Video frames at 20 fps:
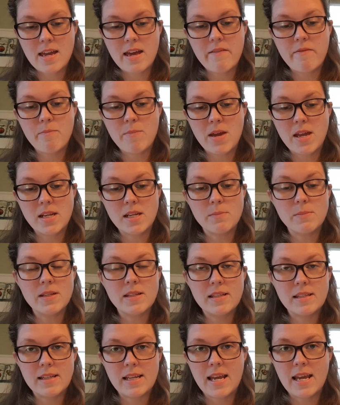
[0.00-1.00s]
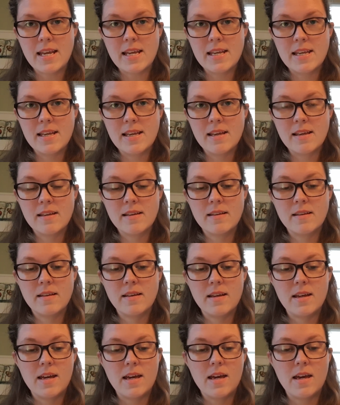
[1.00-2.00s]
have made a mistake
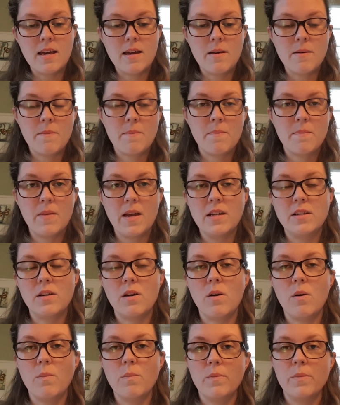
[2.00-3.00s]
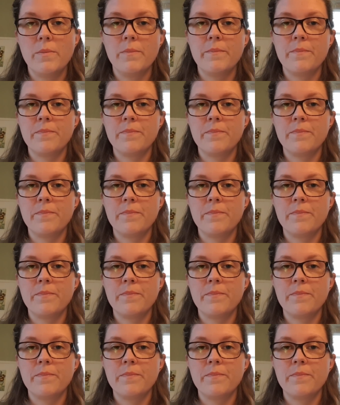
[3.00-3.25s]
at home.